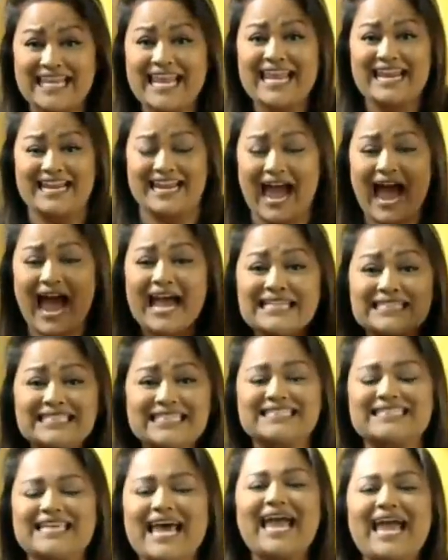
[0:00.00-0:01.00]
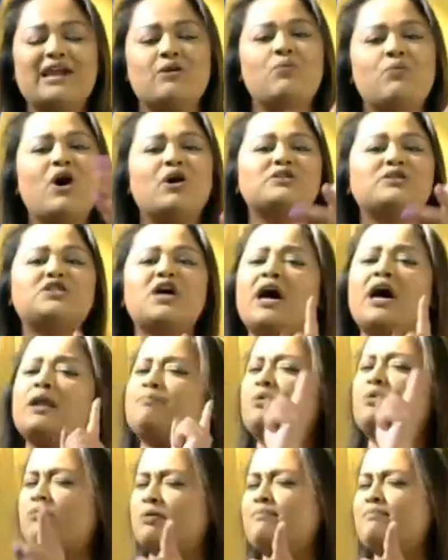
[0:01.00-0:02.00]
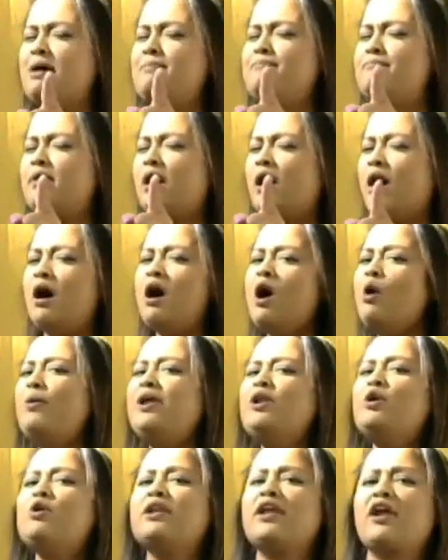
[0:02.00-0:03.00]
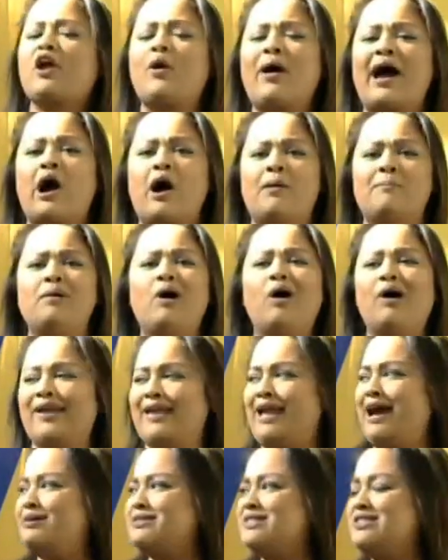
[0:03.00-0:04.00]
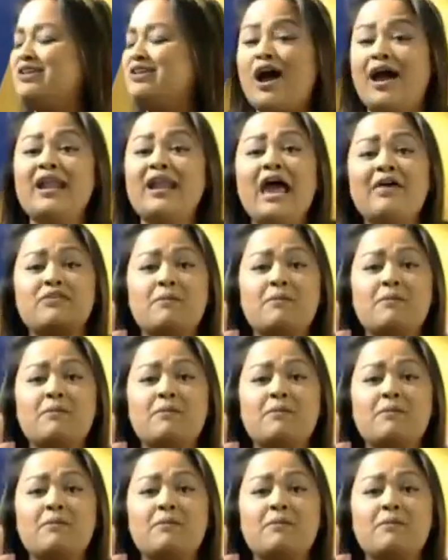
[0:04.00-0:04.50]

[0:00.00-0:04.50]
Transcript: 18 and today. Well done. But remember, we're not going to go out and party outside.